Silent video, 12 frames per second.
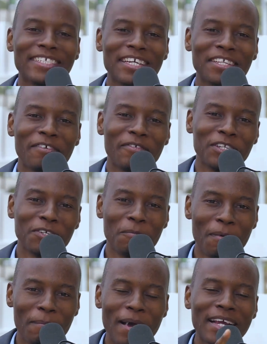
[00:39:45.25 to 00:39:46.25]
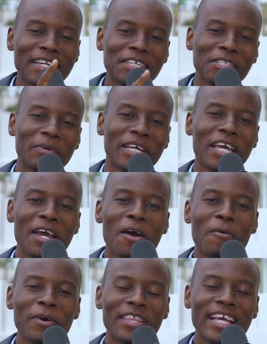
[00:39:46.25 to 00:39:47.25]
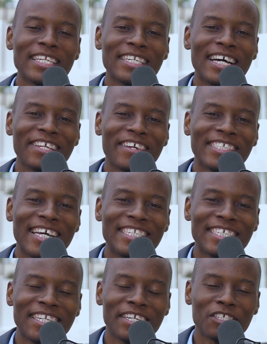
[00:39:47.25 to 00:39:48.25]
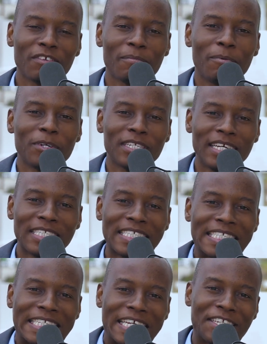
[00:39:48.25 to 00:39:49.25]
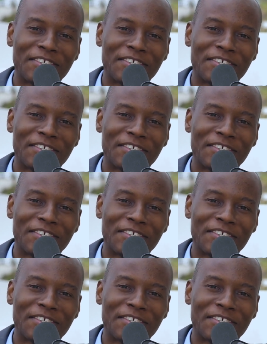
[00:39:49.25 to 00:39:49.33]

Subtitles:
and share the video. We'll be back next week with yet another exciting edition of the podcast. Stay